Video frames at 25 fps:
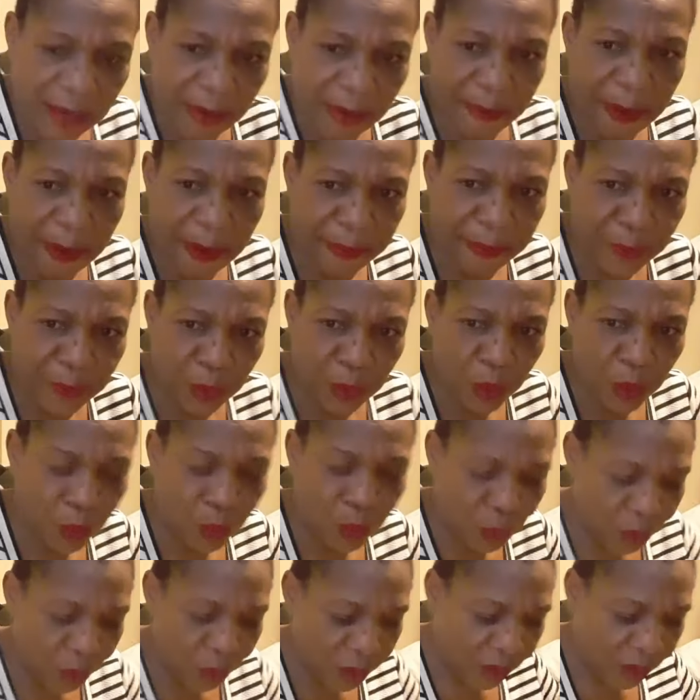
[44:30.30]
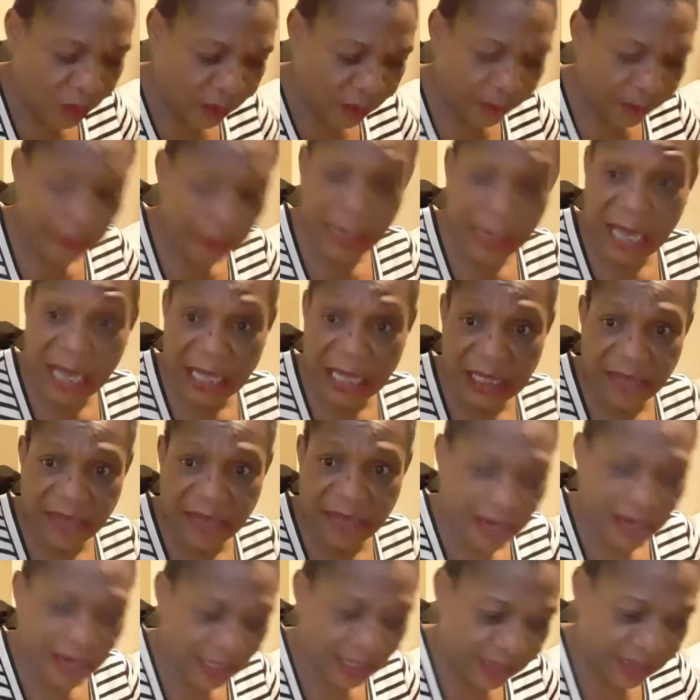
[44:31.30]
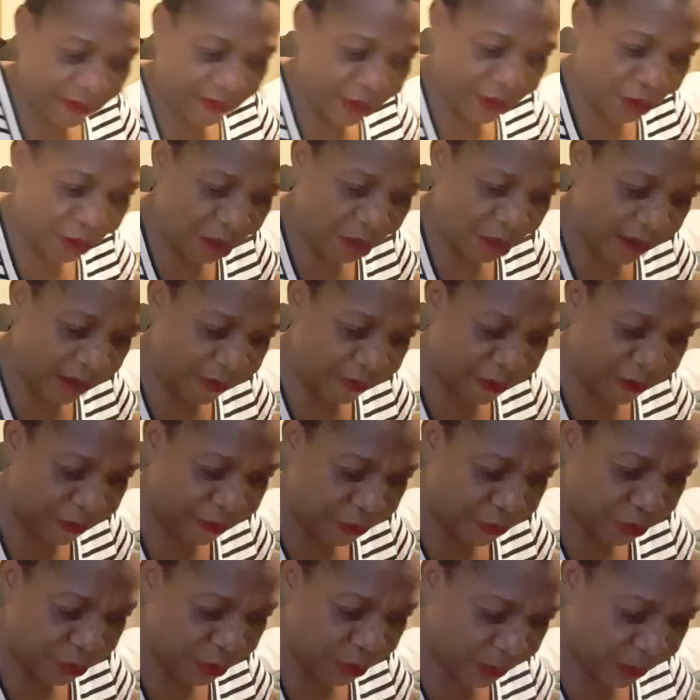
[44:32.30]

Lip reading: pap no go cool. Me gas save na $7 for full.